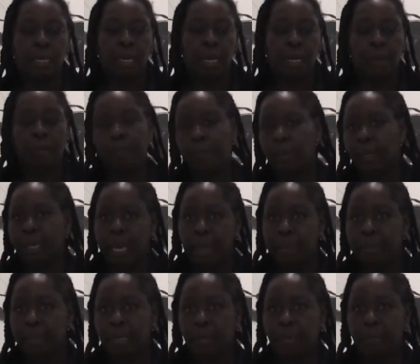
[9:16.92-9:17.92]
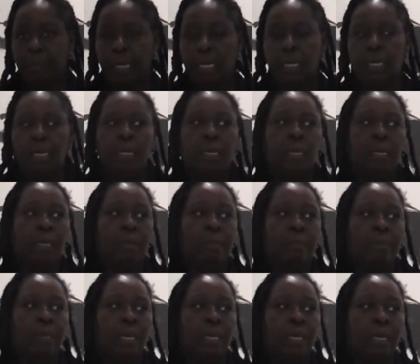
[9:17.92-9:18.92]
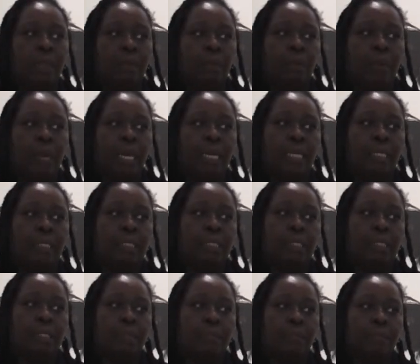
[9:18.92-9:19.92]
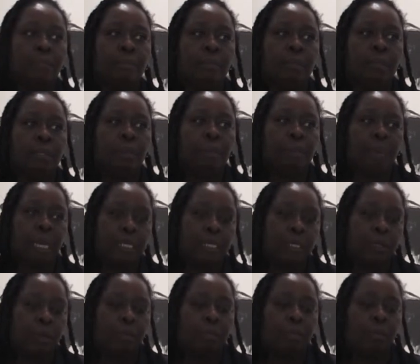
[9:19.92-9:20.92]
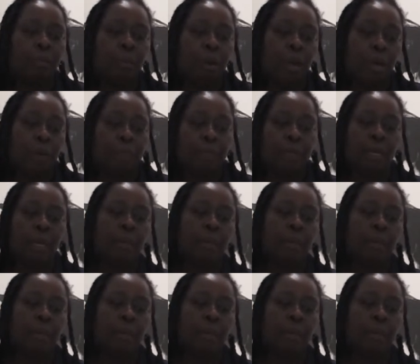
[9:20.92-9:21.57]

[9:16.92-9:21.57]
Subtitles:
kind of vocabulary, but in other ways, depending on the work that